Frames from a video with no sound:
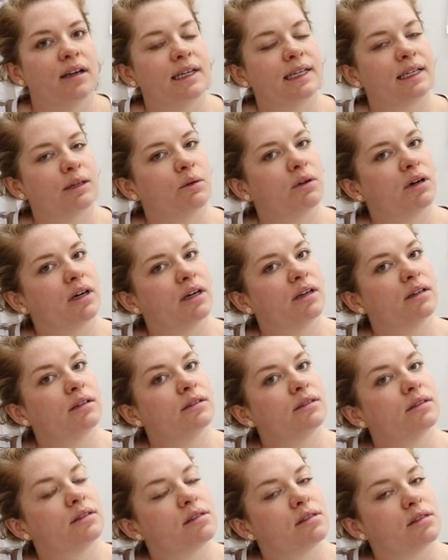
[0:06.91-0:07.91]
a little
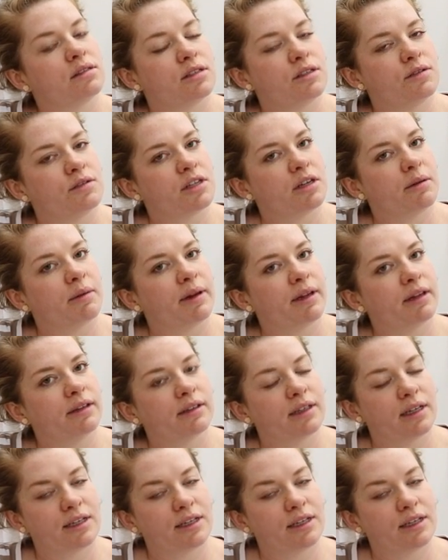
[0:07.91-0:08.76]
while since you've seen me.